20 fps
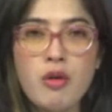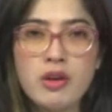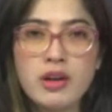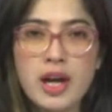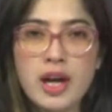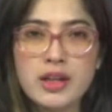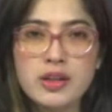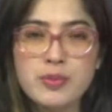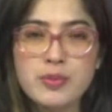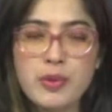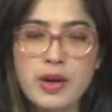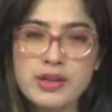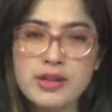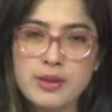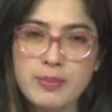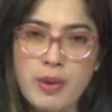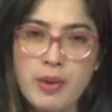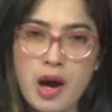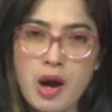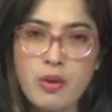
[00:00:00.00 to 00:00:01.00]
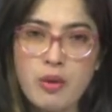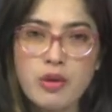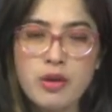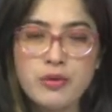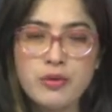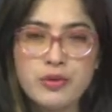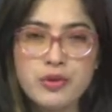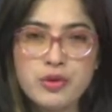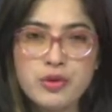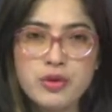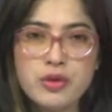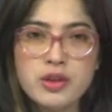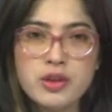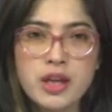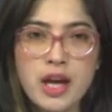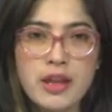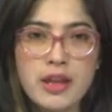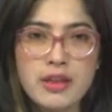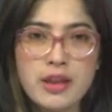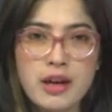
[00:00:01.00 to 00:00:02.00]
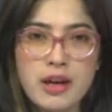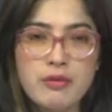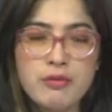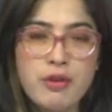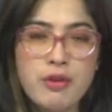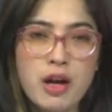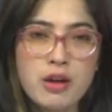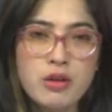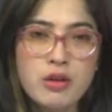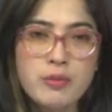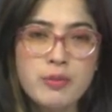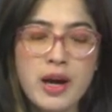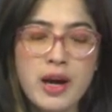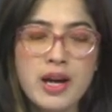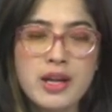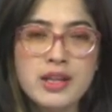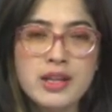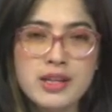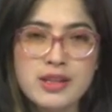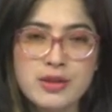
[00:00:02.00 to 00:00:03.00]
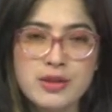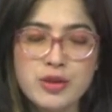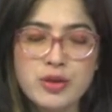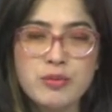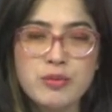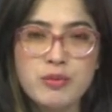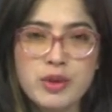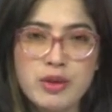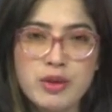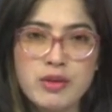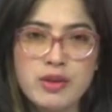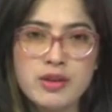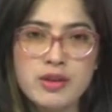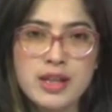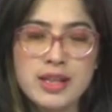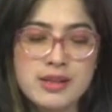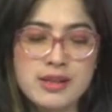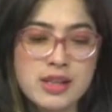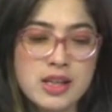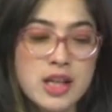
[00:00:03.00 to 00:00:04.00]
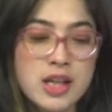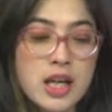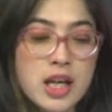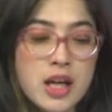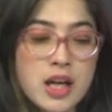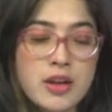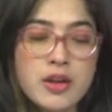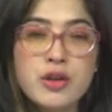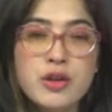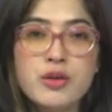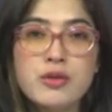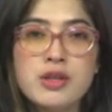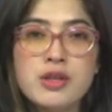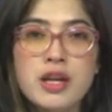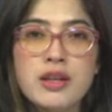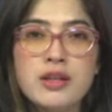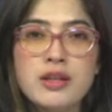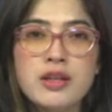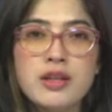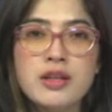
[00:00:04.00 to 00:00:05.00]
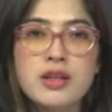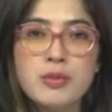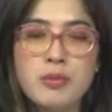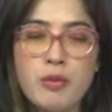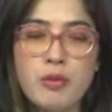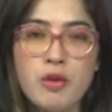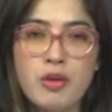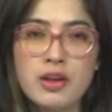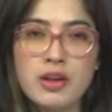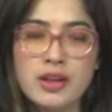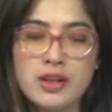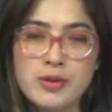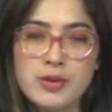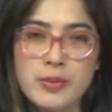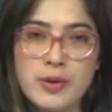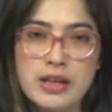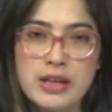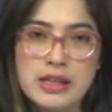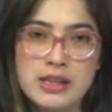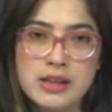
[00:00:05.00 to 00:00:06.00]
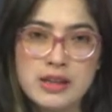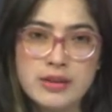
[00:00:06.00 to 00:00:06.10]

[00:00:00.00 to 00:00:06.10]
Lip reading: Express, the power of truth, and then followed by the Eastern Mirror. Let's see the news under the Morang Express.